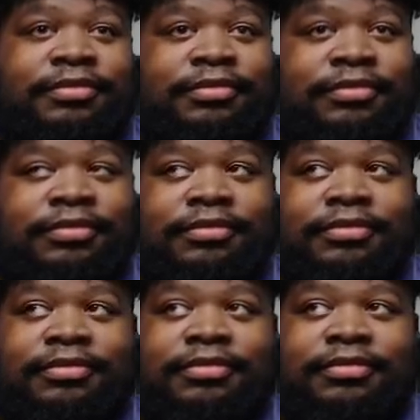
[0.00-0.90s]

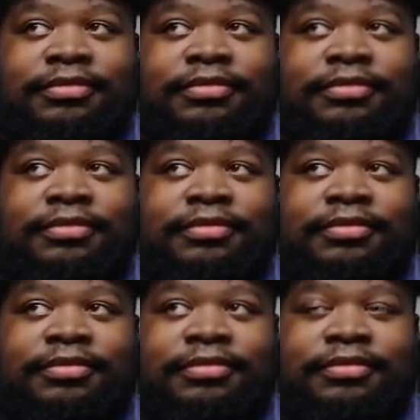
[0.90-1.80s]

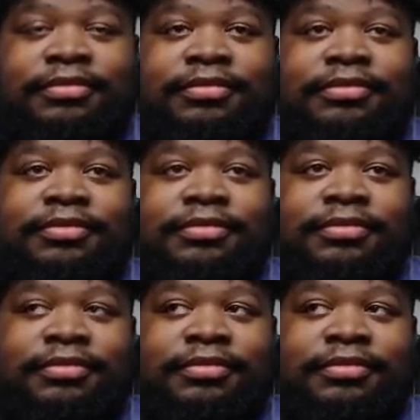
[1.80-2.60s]
(not speaking)